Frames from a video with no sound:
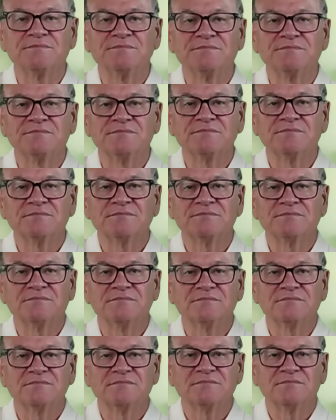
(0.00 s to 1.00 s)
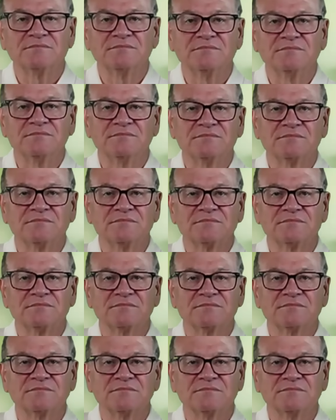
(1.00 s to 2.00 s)

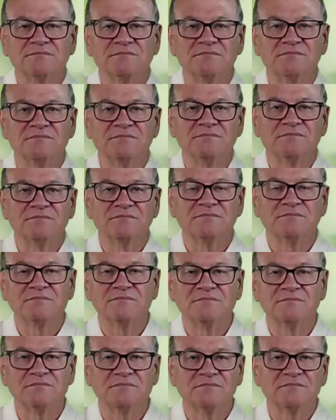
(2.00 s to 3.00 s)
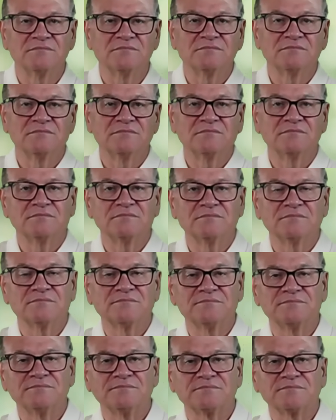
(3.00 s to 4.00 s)

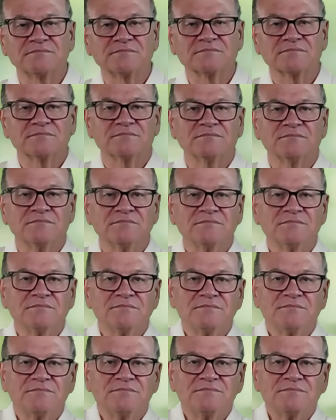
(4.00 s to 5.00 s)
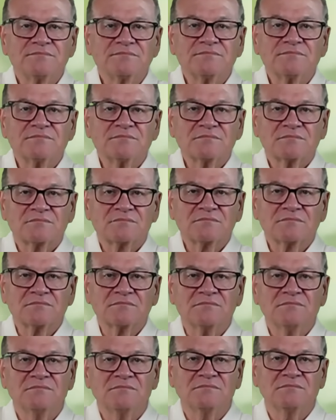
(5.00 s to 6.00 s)

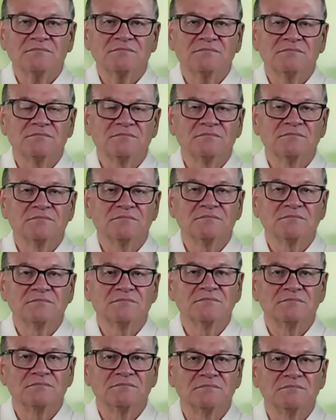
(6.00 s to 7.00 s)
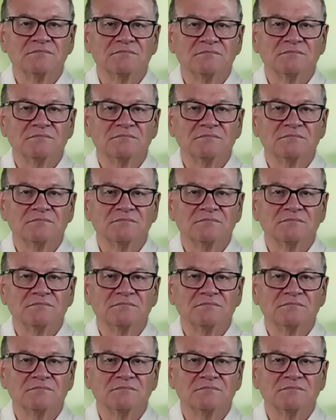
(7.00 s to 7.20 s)
(not speaking)